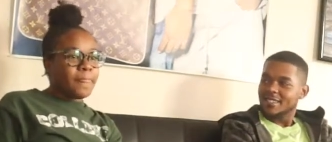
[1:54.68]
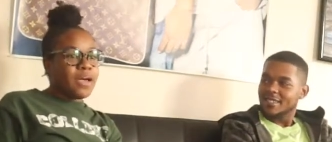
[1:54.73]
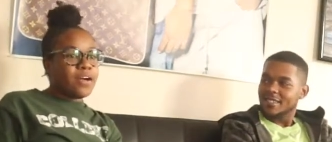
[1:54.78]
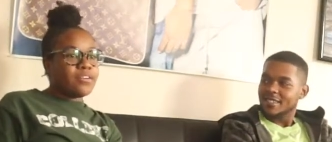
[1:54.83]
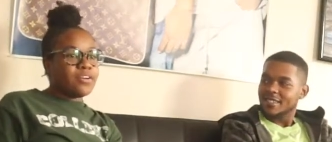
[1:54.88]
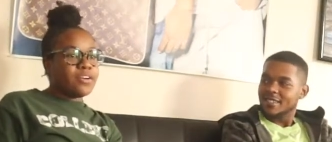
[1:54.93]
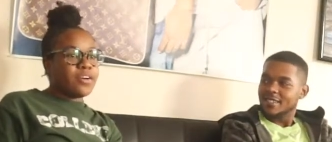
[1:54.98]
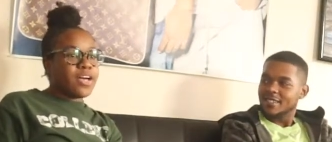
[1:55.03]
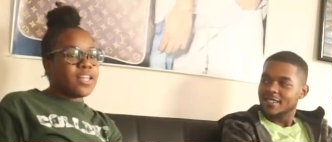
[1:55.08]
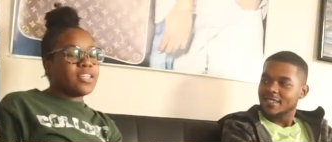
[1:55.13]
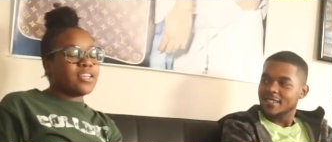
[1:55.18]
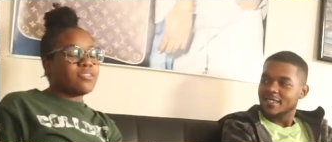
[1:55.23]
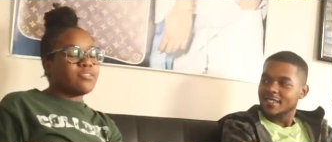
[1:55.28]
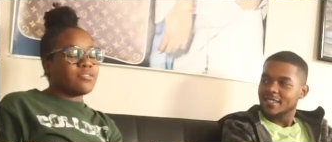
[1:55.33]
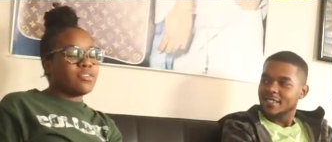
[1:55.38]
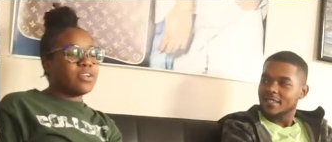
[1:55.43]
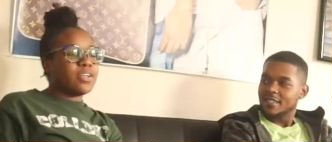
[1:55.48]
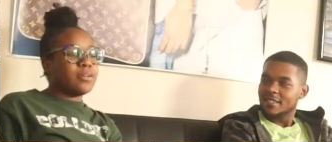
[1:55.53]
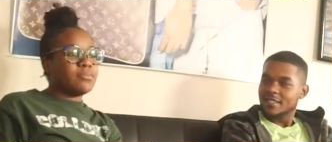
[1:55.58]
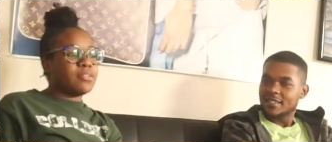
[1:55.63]
Speaker 1: I don't know. I think
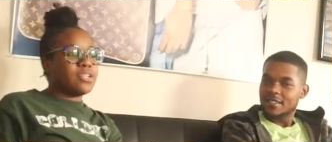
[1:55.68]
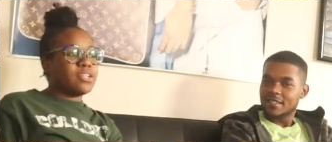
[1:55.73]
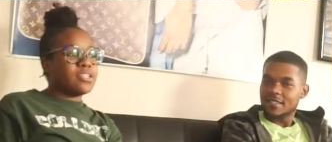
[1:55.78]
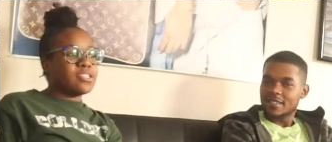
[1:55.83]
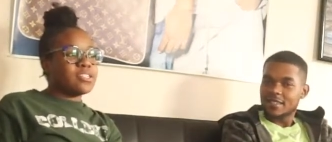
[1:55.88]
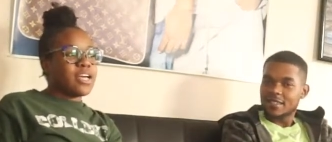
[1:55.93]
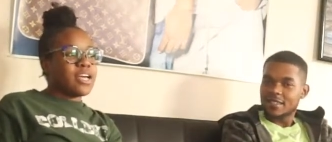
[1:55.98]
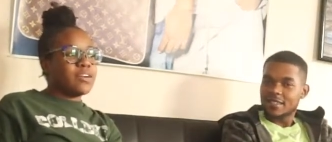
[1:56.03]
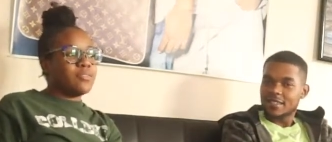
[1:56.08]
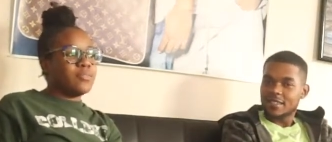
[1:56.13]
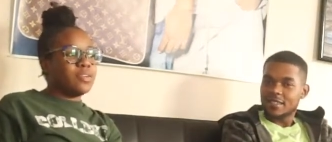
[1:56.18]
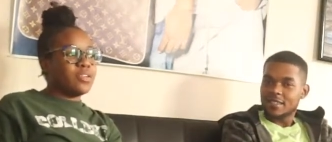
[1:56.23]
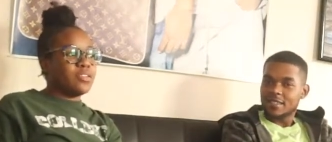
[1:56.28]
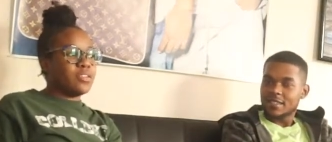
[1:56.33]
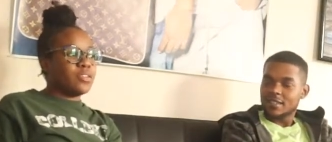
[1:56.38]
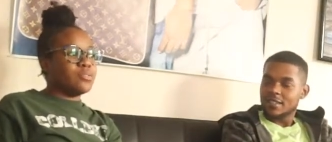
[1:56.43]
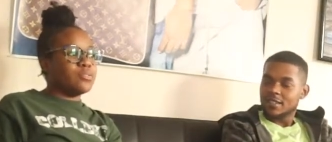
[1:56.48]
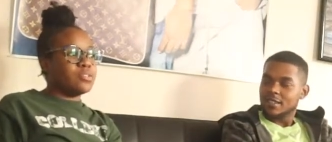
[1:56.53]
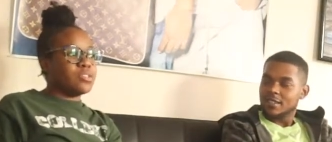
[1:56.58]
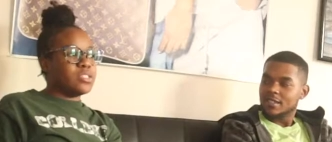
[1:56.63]
growing up there is like one of
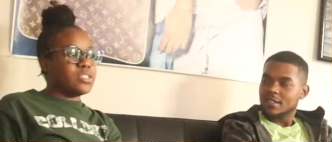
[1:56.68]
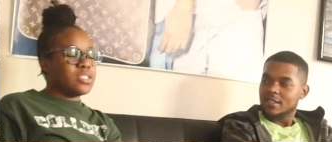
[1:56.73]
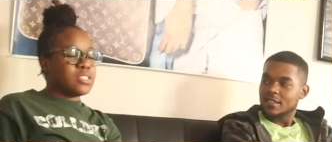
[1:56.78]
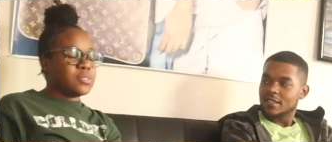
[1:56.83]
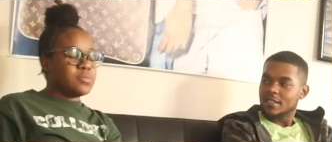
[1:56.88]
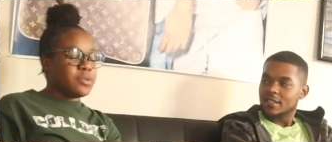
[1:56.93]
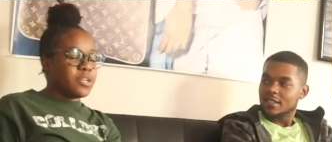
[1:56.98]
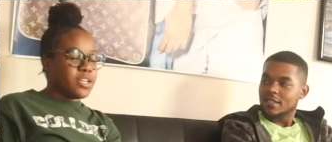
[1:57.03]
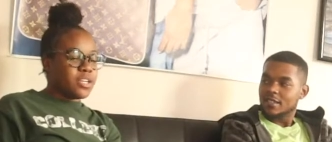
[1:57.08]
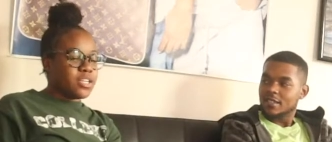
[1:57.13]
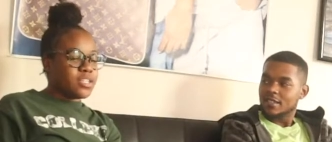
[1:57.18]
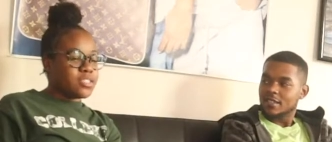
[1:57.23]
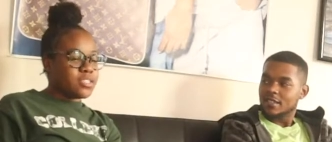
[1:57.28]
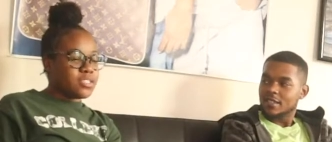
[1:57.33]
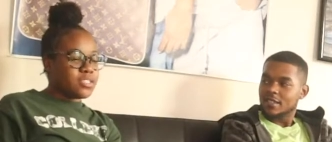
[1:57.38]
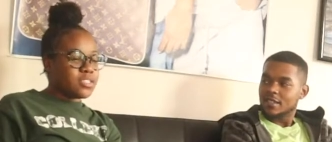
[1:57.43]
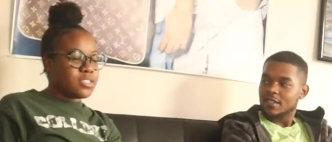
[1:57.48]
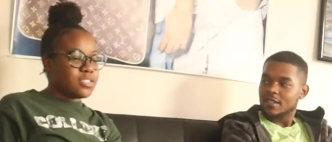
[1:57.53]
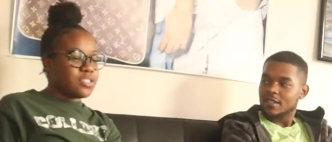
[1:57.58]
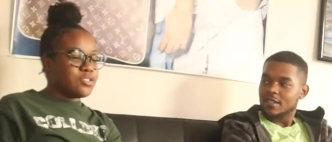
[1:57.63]
the coolest
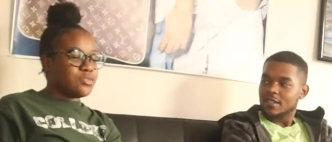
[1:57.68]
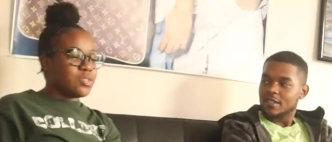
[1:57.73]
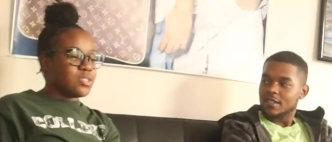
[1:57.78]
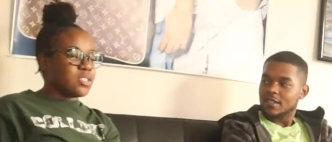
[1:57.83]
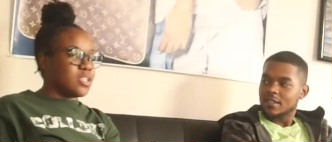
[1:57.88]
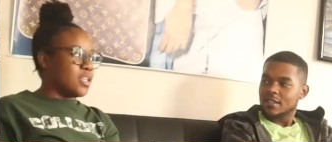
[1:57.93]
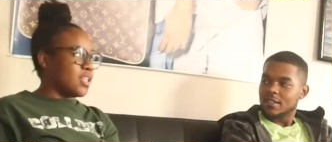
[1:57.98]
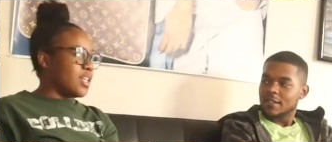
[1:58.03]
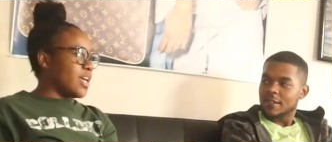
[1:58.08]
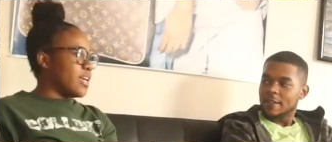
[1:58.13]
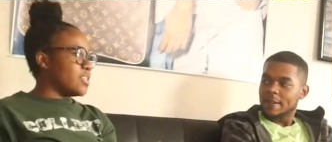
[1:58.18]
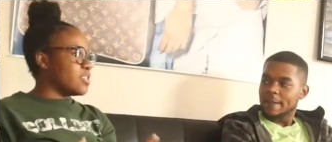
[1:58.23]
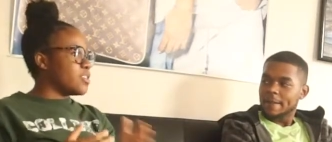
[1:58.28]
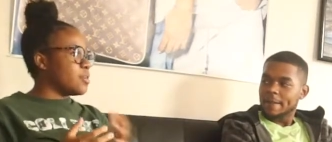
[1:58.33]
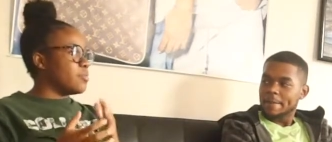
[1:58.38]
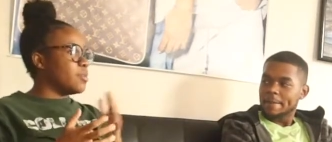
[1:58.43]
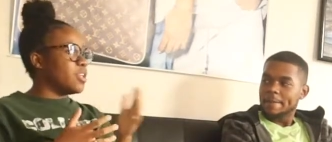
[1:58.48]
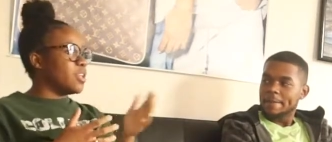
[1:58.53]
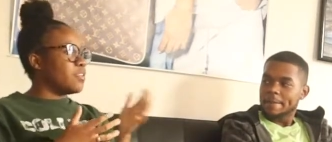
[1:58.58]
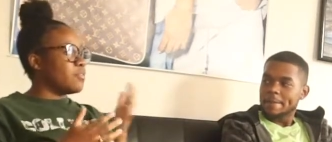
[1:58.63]
experiences because you see like
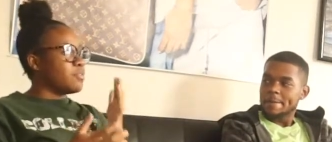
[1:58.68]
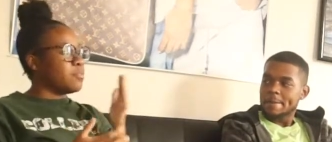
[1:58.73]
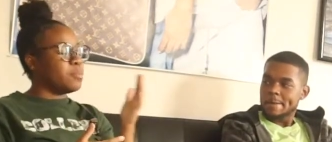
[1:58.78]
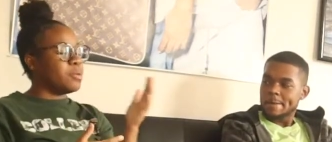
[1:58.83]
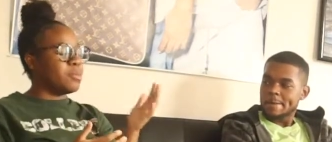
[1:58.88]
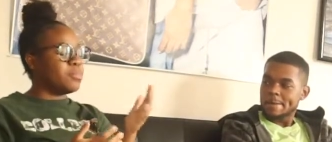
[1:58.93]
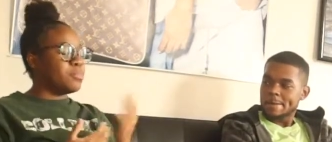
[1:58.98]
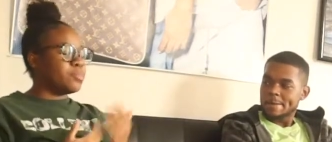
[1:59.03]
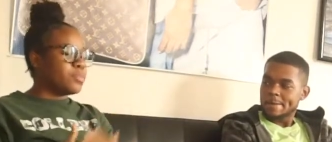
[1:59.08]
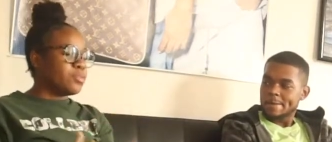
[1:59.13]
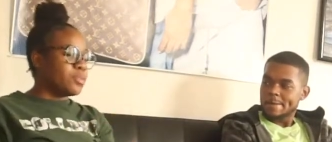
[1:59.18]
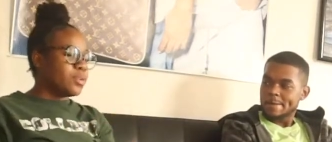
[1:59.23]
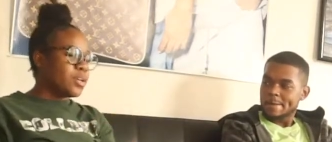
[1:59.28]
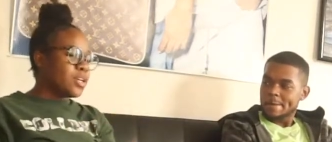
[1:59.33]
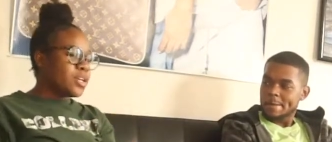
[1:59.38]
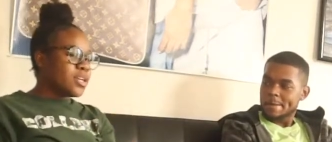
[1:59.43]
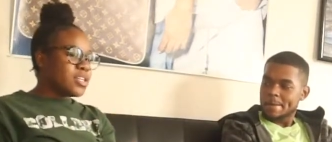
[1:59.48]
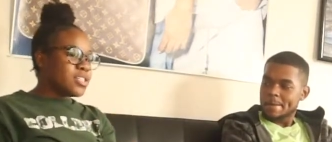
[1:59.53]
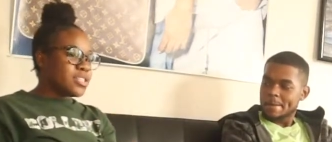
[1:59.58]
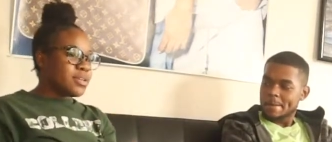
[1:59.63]
so many different people,
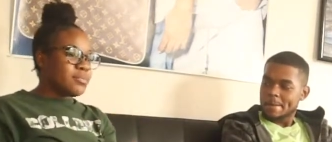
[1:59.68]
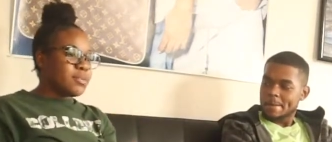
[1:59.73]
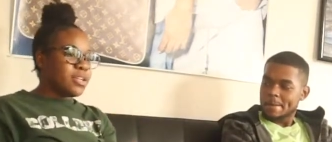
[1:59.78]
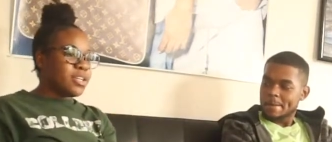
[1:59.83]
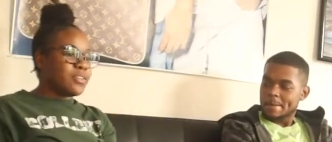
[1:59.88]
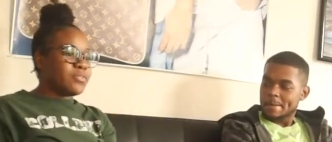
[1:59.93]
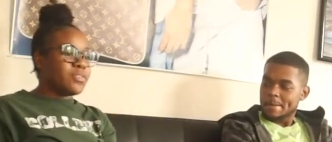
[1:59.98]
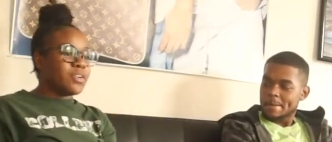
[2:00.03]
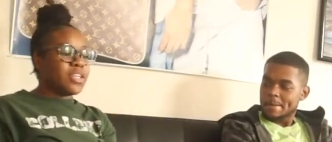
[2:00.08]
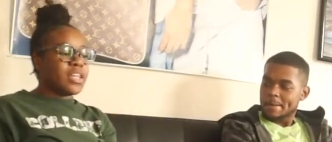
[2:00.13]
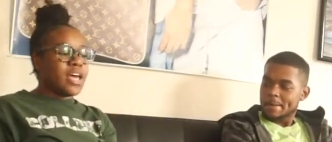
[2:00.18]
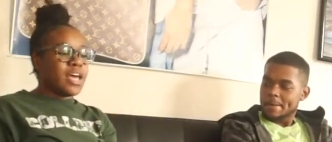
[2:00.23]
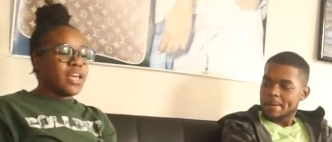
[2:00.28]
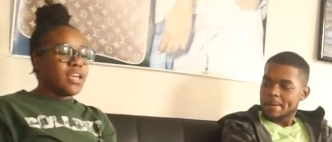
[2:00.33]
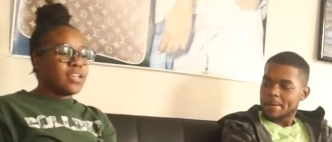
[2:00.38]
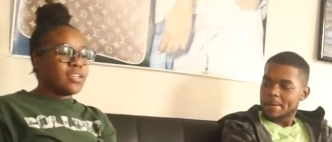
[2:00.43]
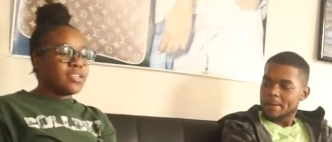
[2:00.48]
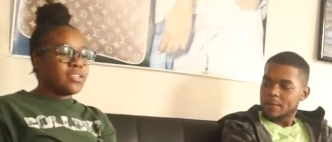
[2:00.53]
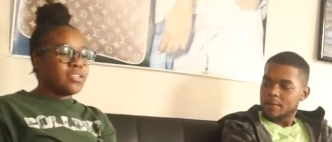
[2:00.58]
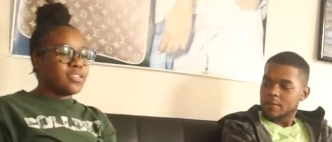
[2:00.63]
so many different
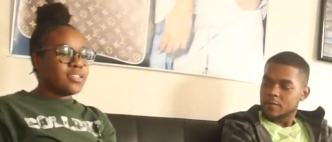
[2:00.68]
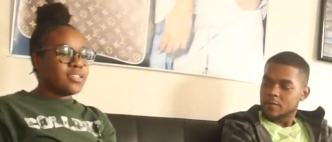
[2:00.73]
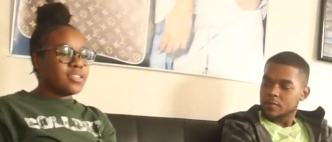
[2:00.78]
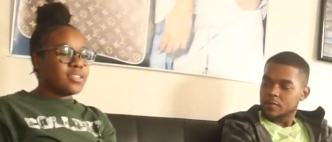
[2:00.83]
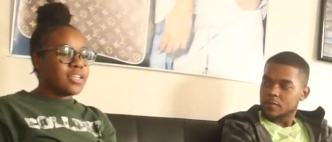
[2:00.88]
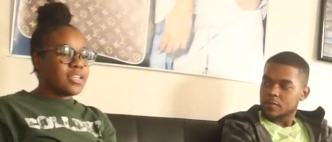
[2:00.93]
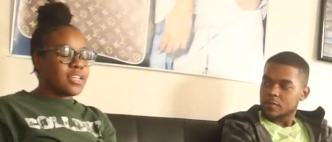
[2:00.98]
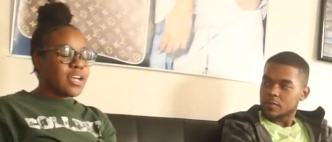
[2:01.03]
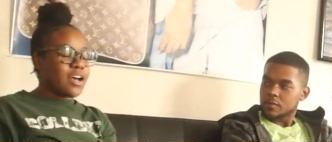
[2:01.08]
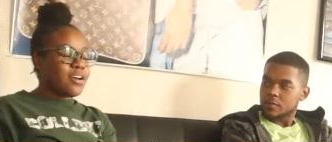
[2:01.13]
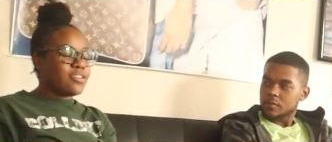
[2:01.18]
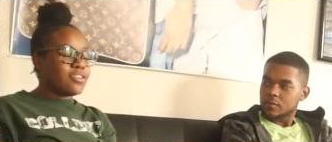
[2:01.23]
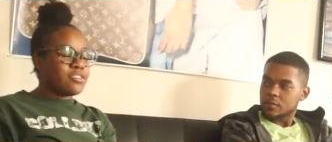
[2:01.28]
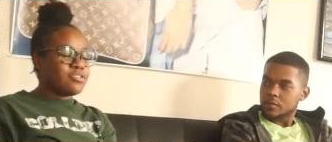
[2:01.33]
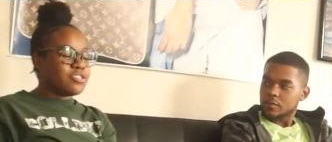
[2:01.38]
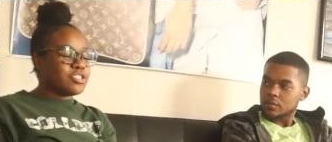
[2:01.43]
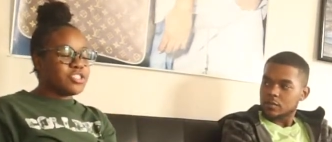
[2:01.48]
like, I don't know,